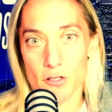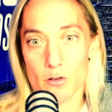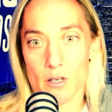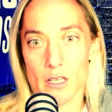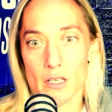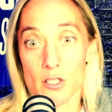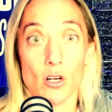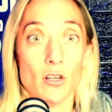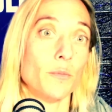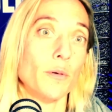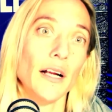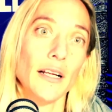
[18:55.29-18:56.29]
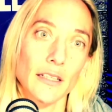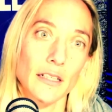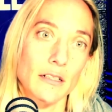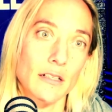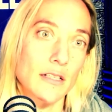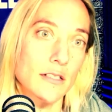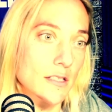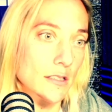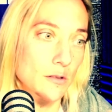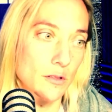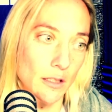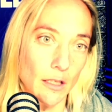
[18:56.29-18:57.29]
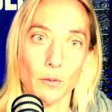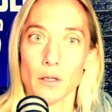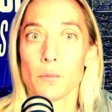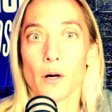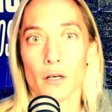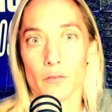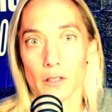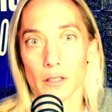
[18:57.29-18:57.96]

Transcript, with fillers: And he saw the pilot and instantly was like, I want a part of it,